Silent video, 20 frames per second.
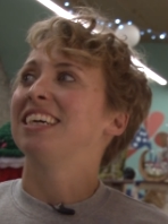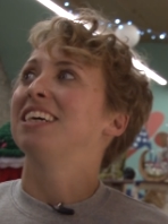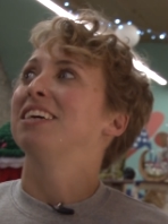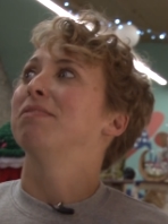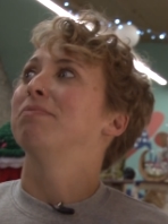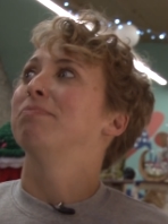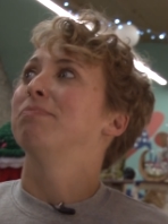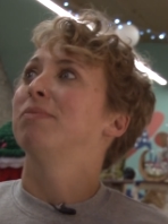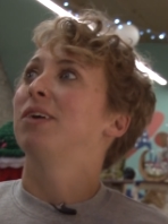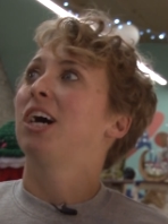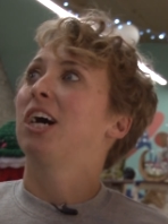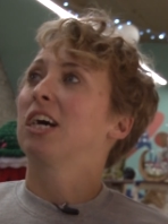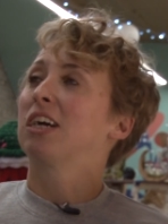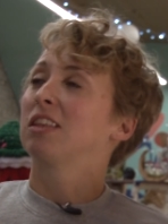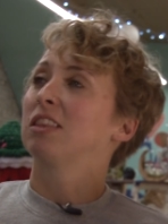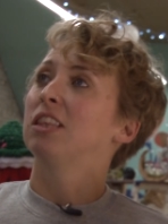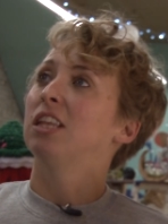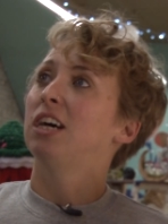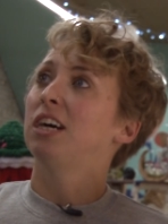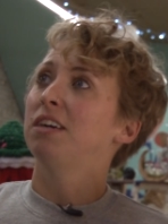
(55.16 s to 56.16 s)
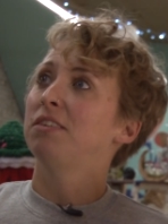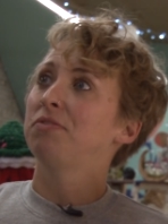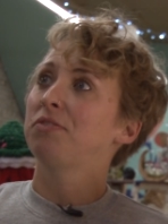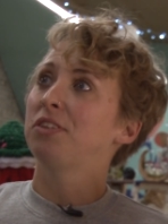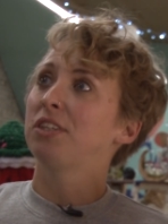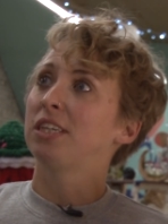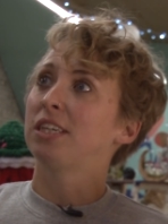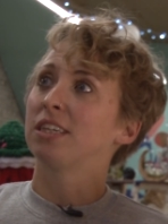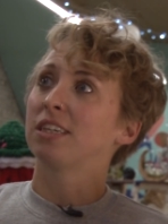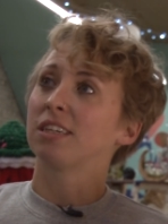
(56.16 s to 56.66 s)
the co-owner and
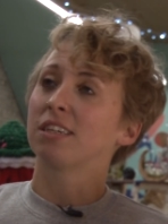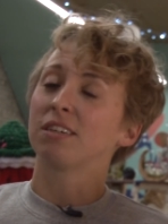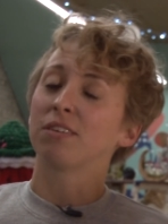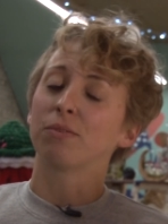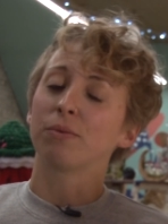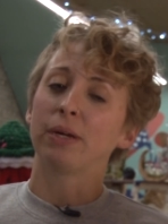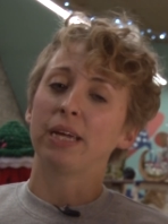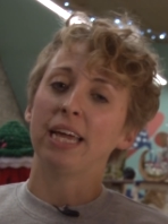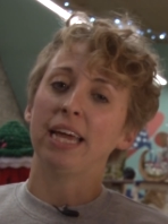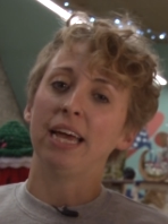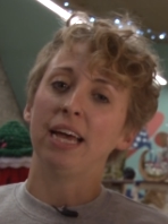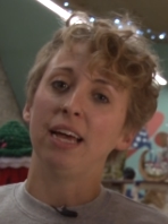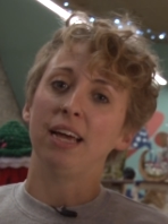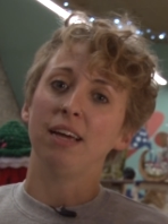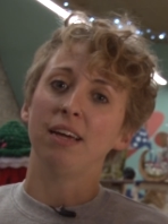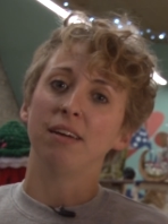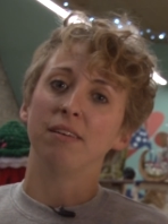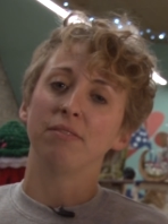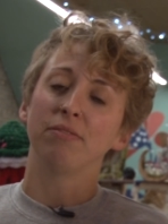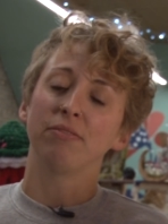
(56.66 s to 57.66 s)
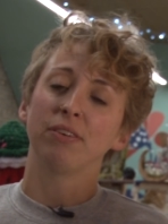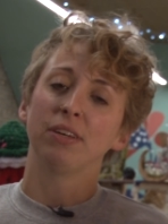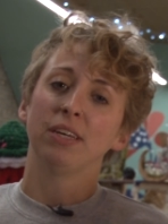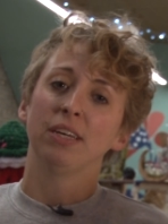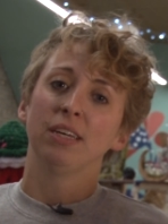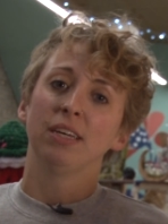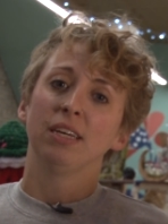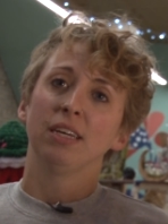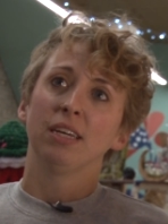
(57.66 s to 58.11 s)
operator of For Art's Sake. She